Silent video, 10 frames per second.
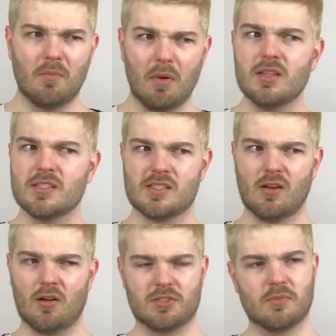
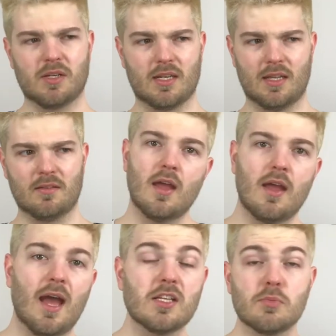months ultimately,
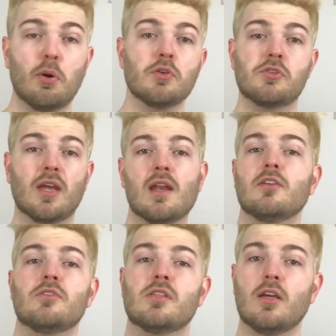as opposed to getting
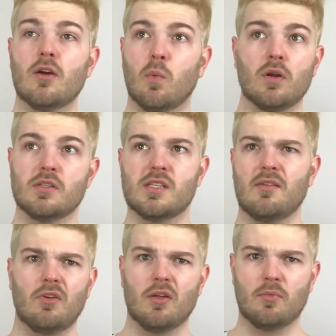to see her once
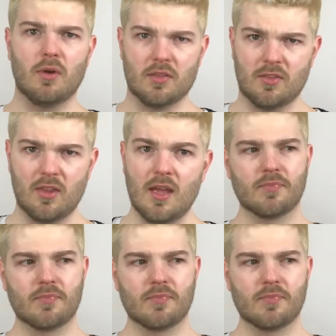every other month,